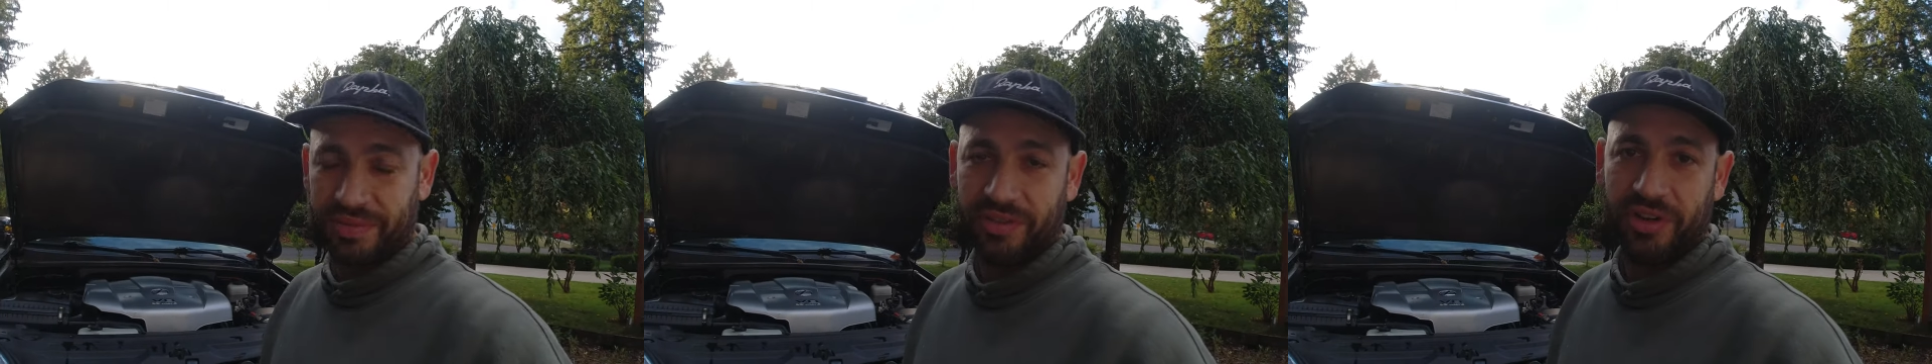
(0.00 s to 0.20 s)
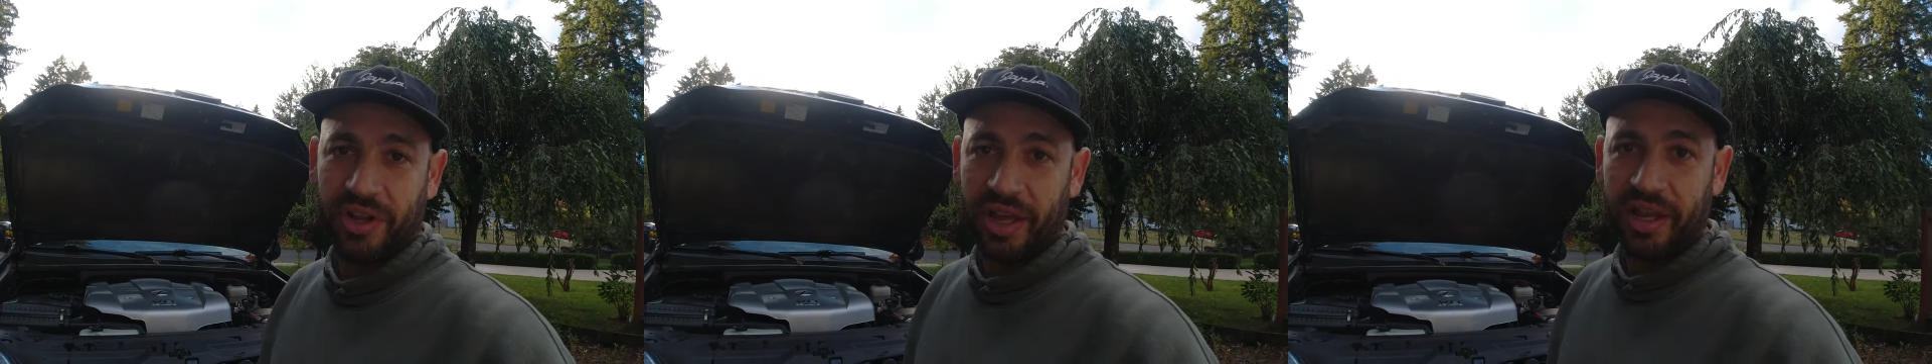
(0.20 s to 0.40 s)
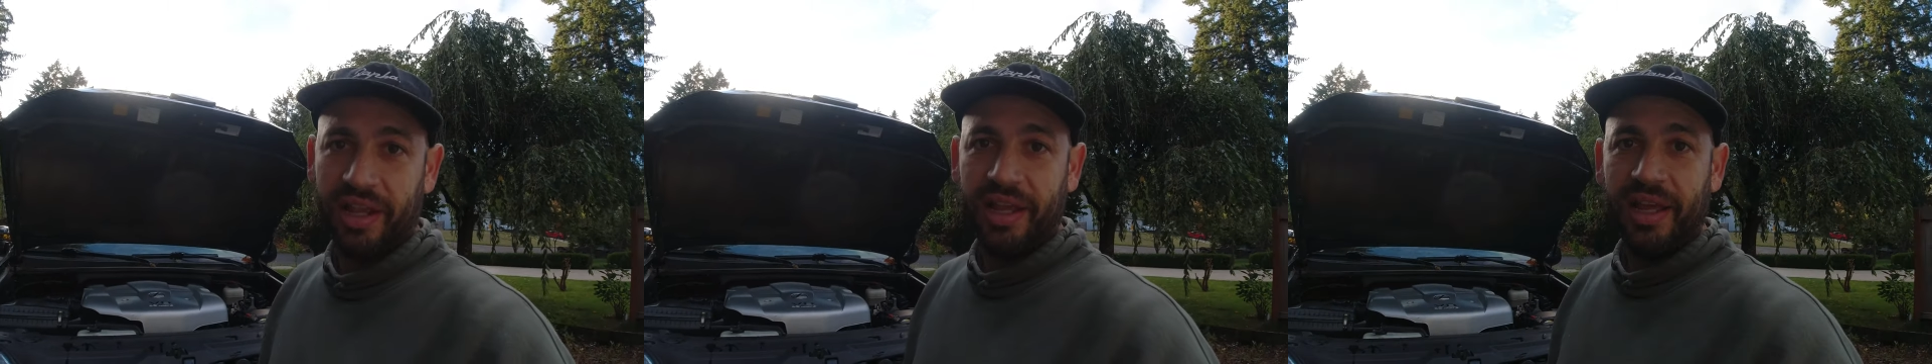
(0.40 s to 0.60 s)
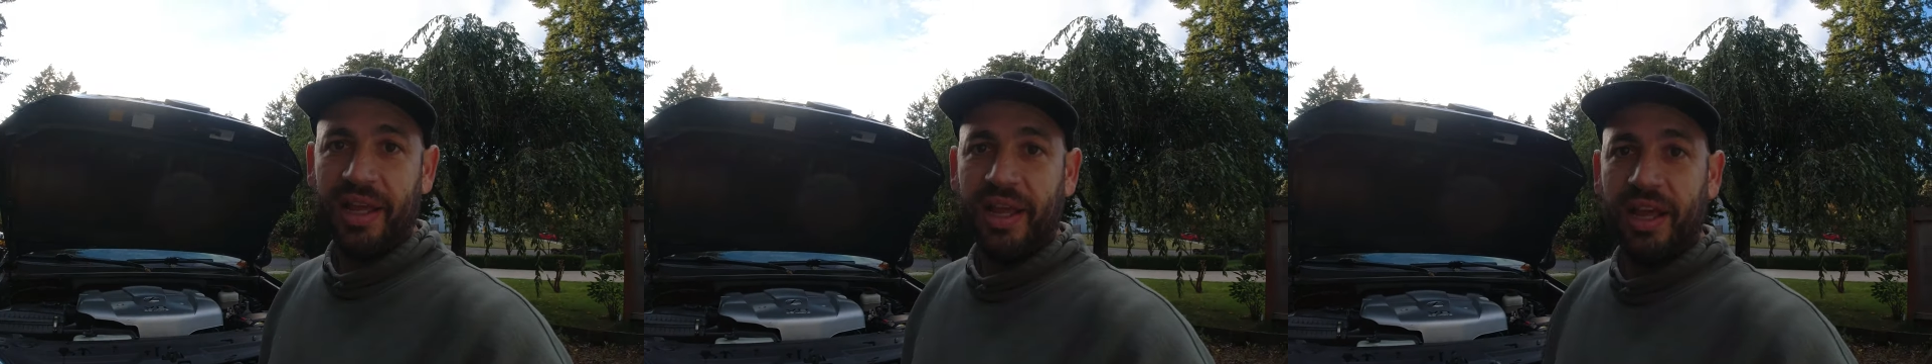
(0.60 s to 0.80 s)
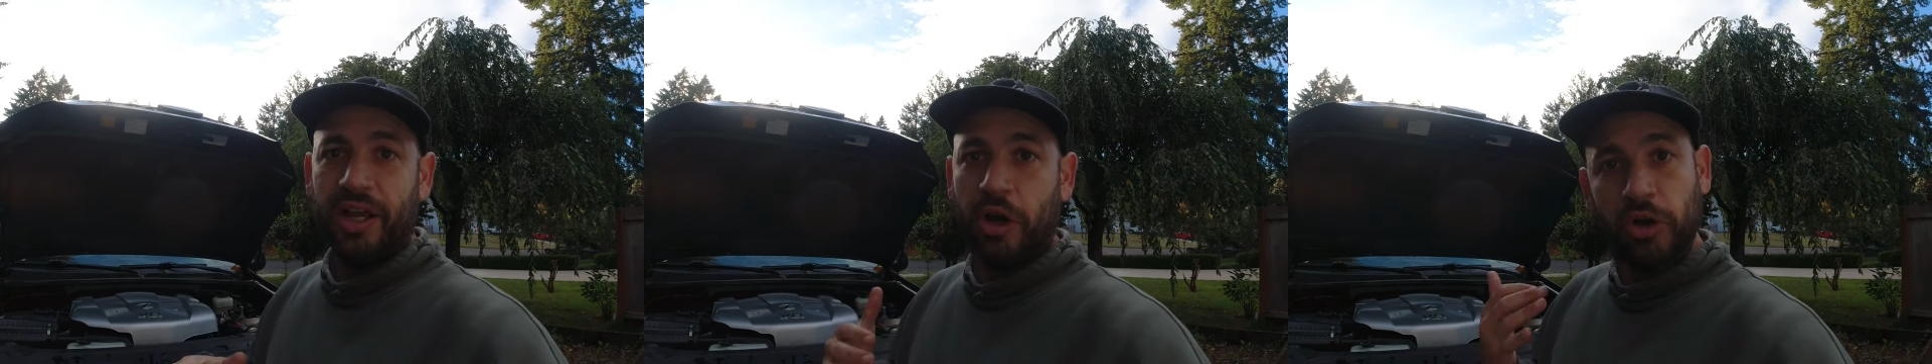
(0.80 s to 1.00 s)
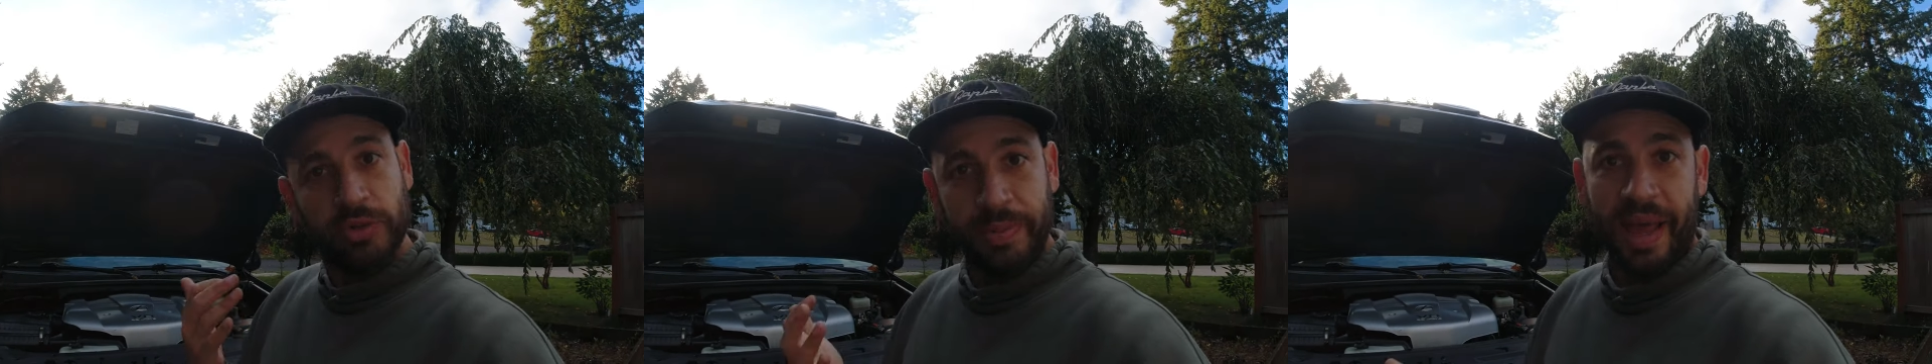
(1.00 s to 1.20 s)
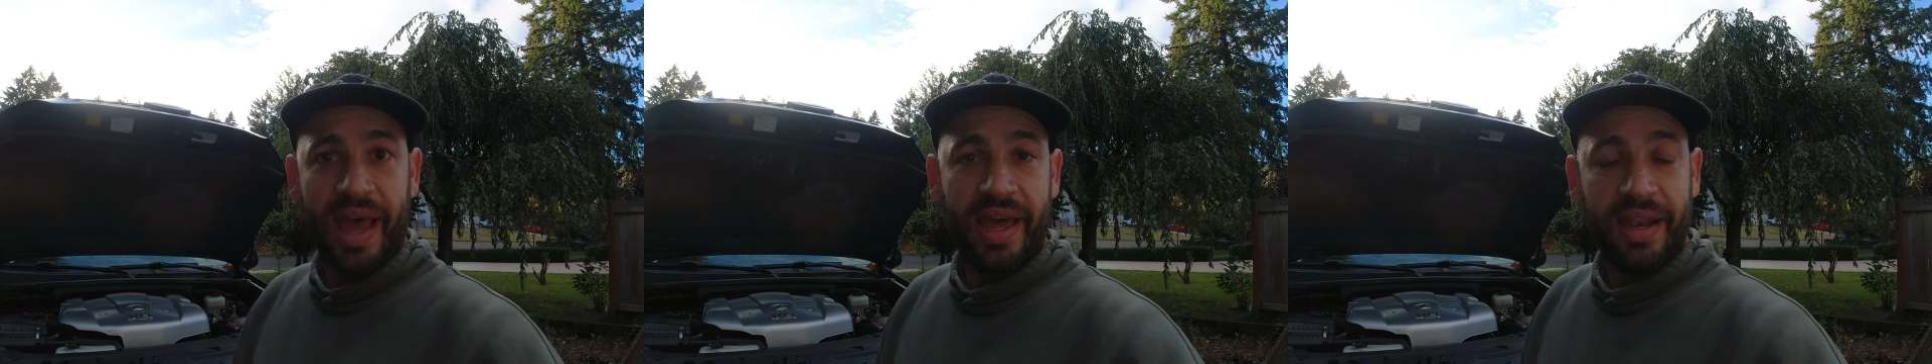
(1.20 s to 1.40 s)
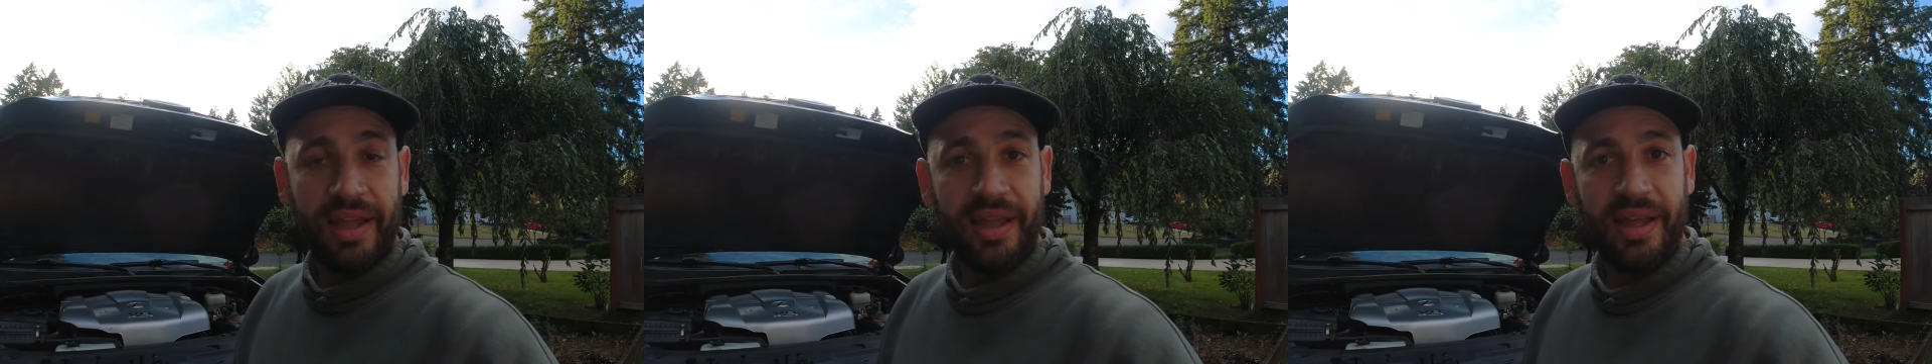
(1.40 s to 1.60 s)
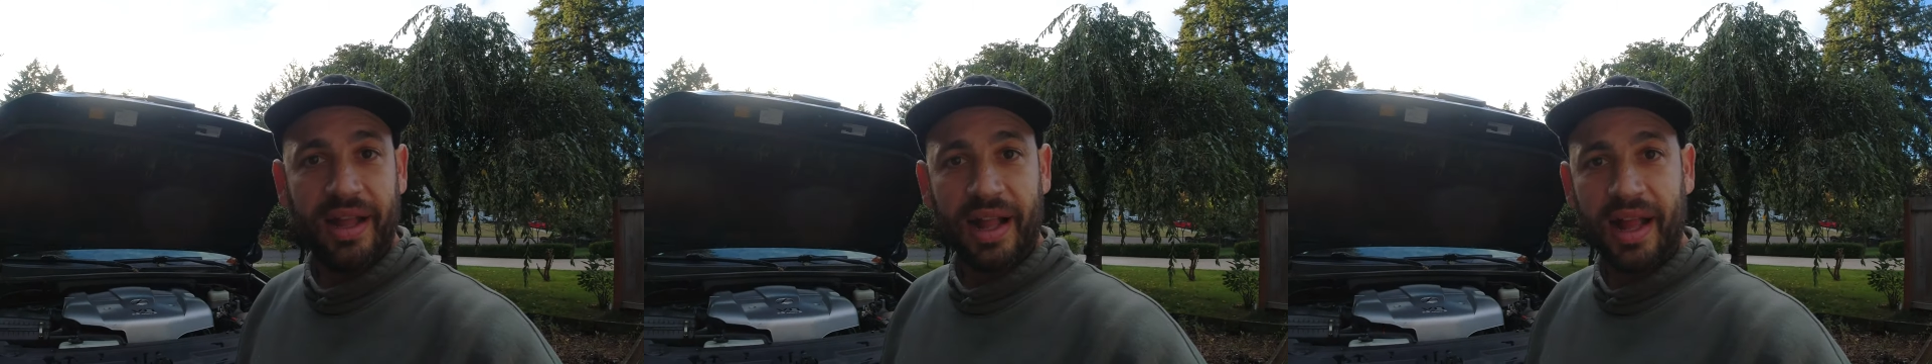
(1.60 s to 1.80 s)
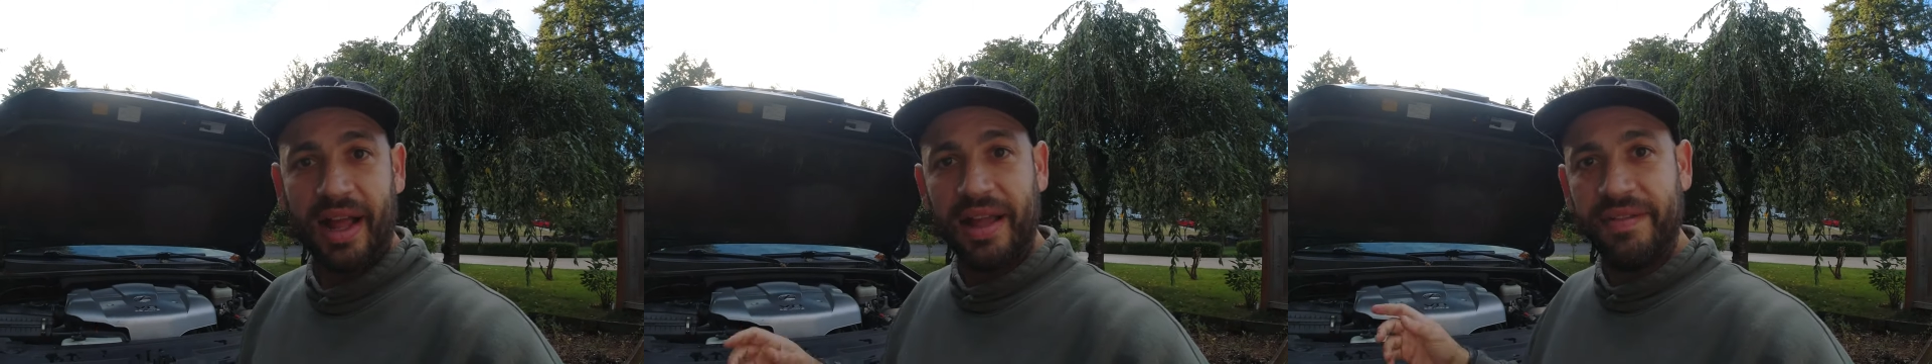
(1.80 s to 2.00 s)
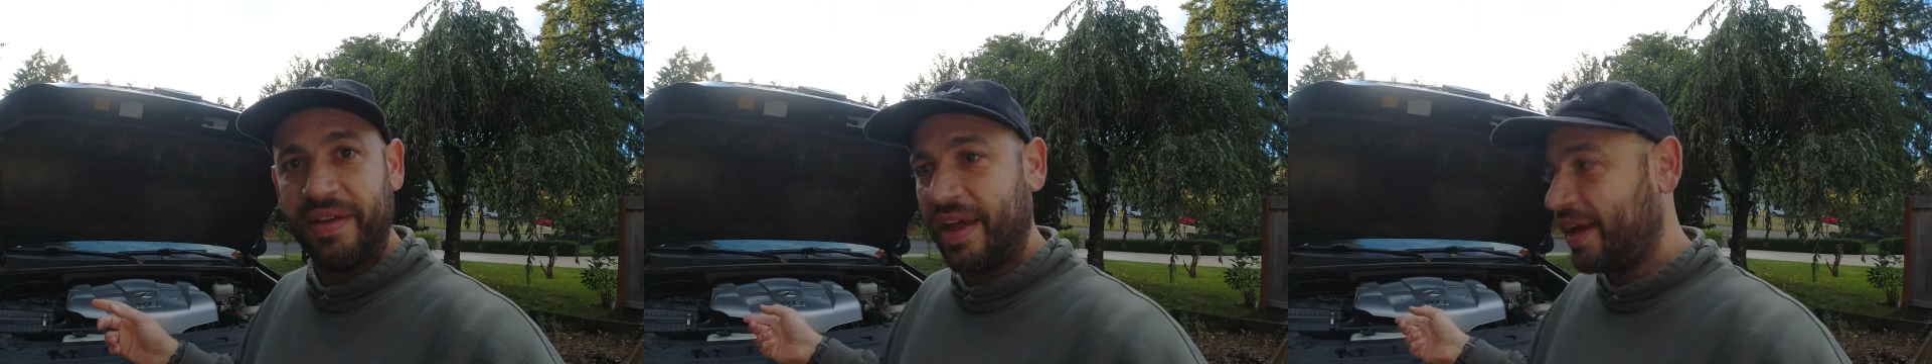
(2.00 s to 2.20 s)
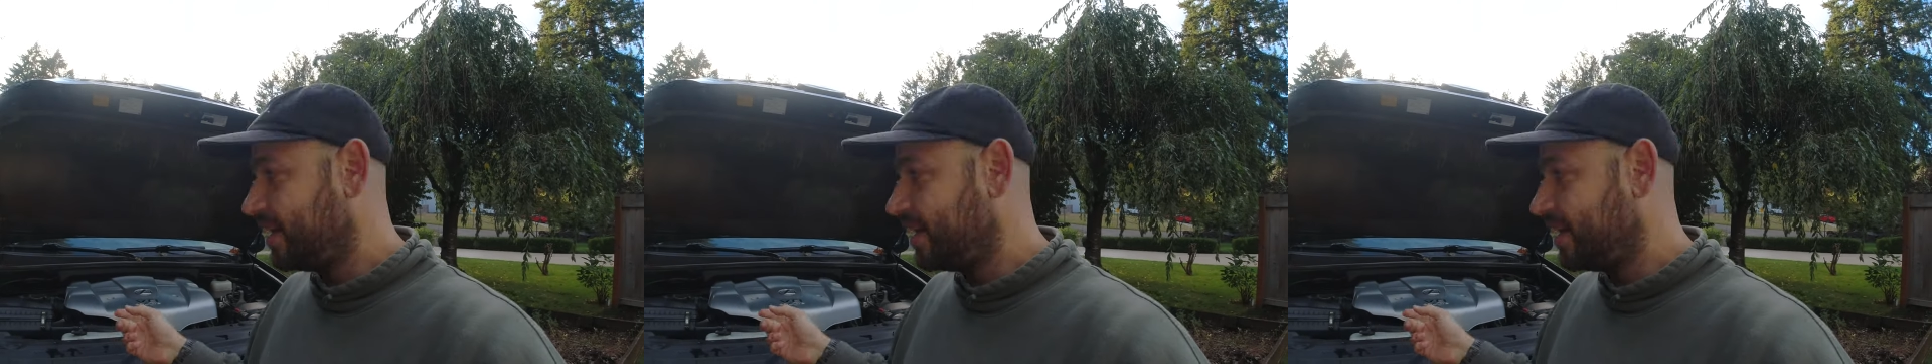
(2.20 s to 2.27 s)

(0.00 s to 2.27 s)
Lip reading: believe it or not, goes bad. I've